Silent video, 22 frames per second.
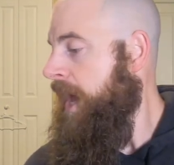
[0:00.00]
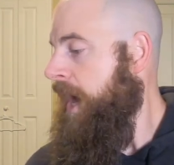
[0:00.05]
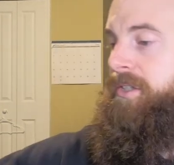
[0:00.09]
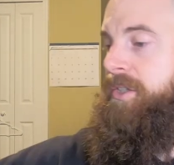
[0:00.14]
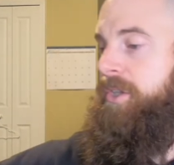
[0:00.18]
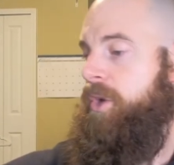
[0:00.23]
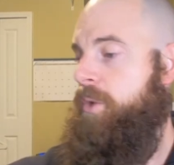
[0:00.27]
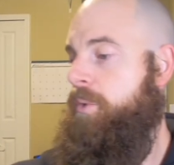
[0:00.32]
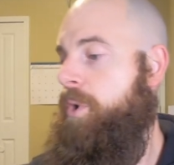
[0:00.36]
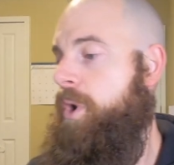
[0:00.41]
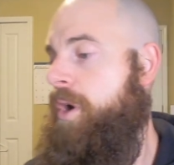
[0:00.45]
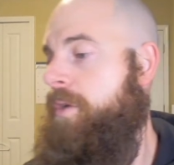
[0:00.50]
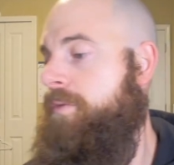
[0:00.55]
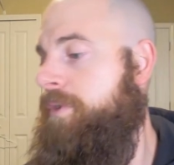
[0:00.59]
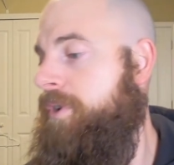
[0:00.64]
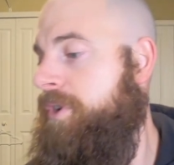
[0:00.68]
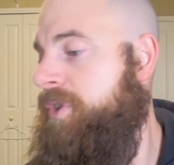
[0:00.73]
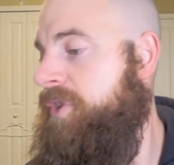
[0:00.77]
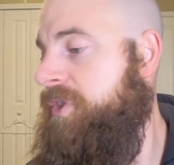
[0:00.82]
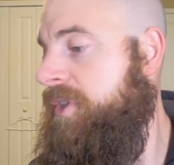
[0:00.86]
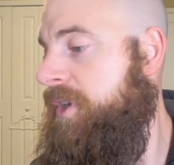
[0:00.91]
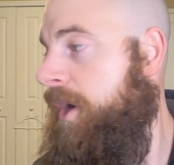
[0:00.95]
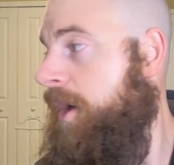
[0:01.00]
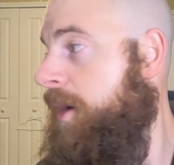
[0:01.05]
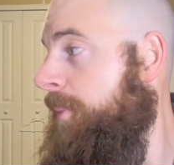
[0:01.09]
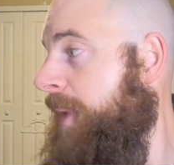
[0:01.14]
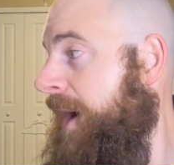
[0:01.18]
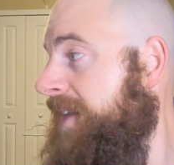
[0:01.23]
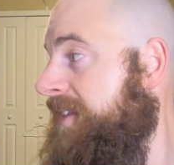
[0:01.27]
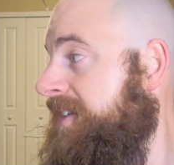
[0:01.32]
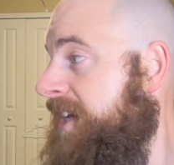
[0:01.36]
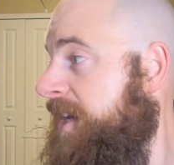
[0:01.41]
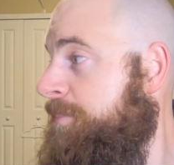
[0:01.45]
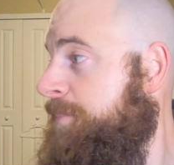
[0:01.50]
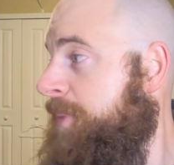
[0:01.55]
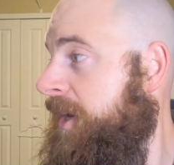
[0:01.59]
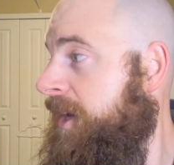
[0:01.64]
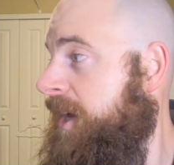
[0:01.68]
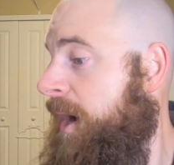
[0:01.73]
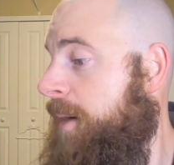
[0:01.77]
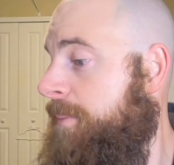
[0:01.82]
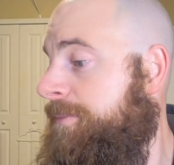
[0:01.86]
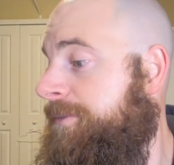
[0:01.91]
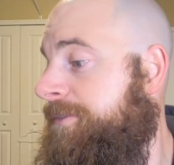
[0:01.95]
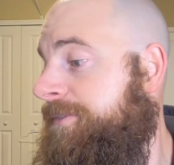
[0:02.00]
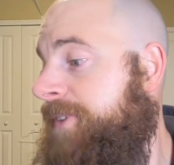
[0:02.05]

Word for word: Let's go over some. I did pick up